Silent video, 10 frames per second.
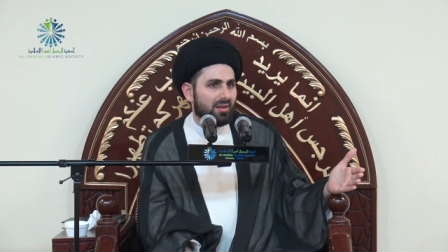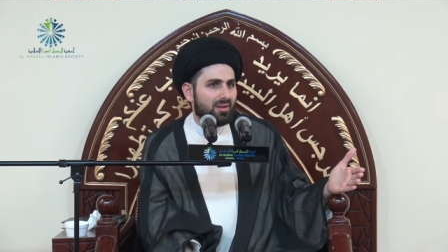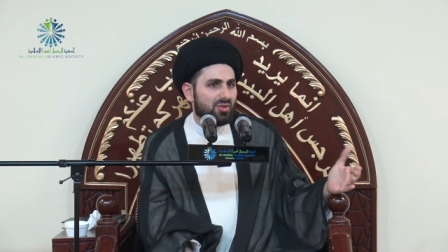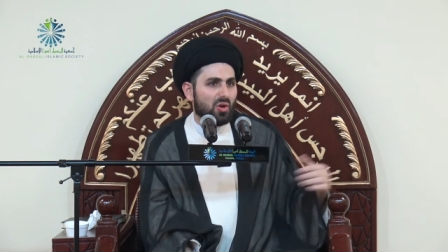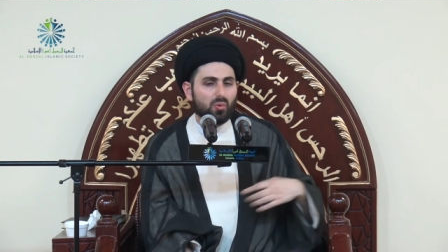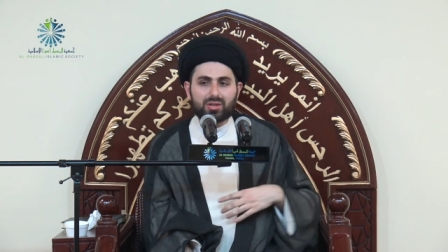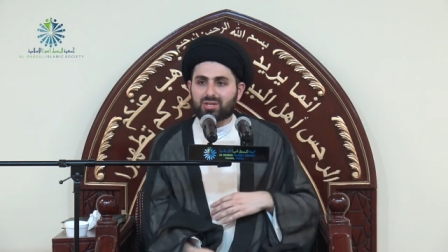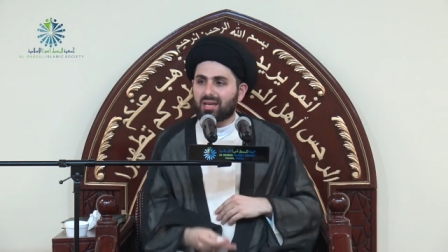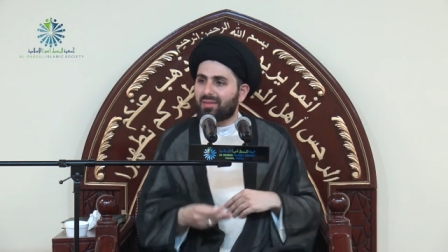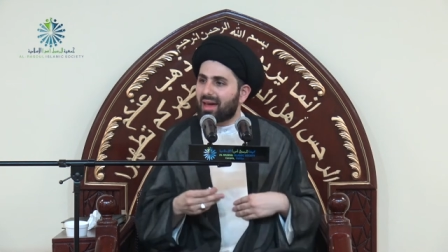So we
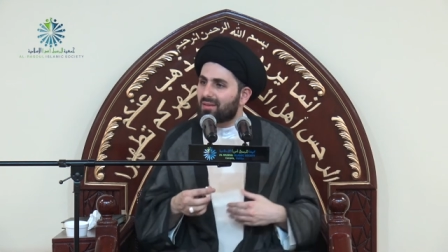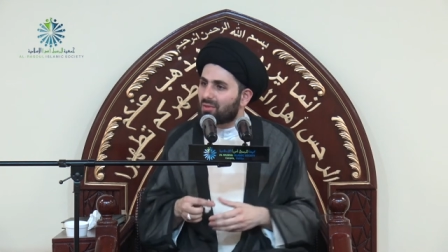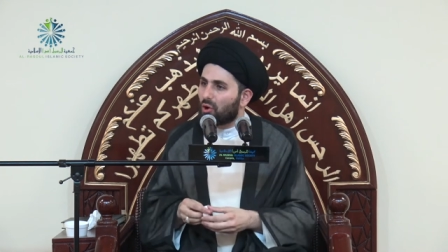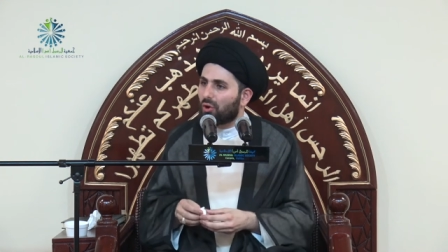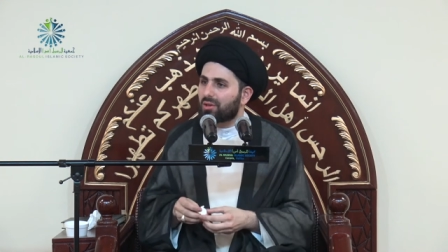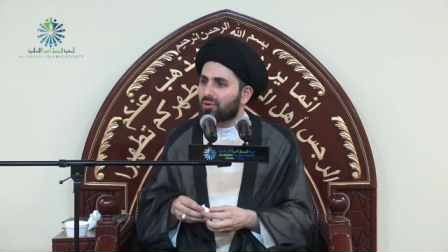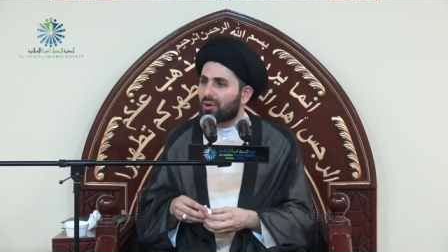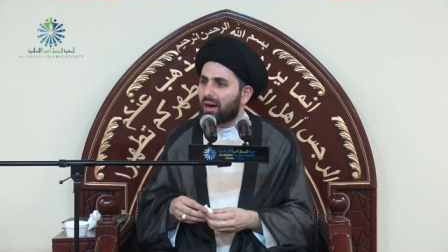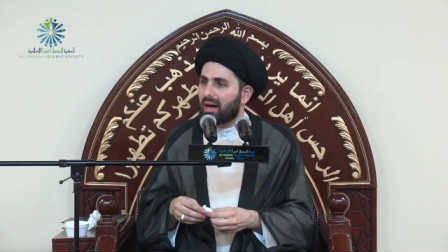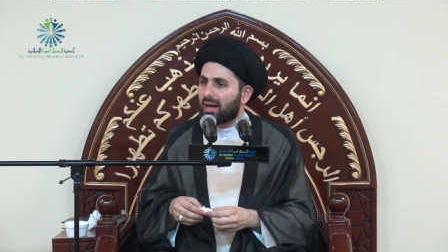see that in the Holy
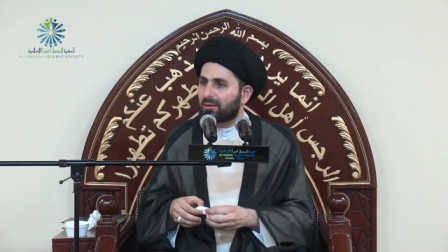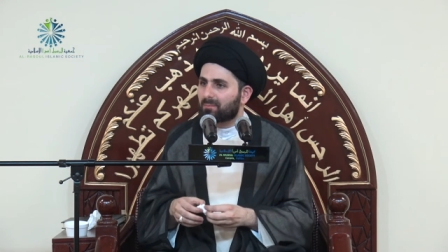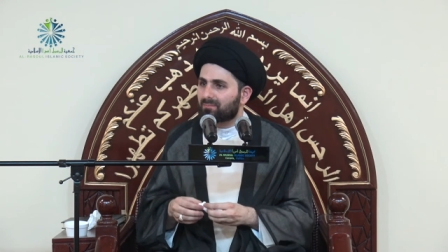Quran,